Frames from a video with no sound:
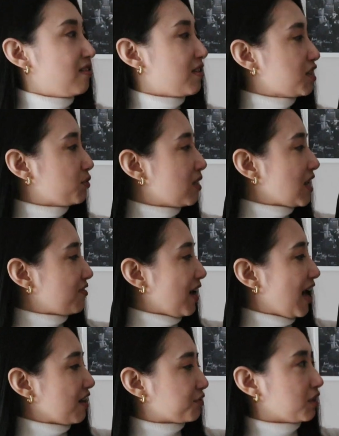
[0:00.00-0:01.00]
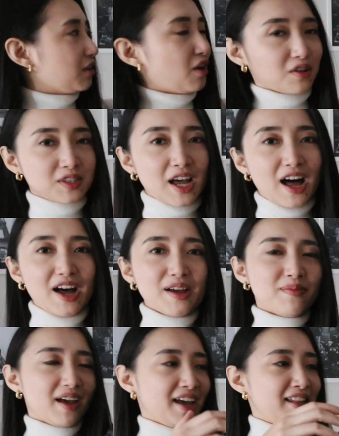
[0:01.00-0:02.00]
This one I've had for a long
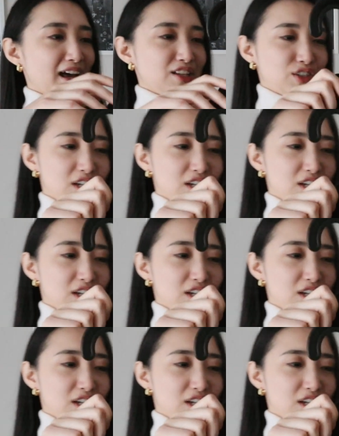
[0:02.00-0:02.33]
time and I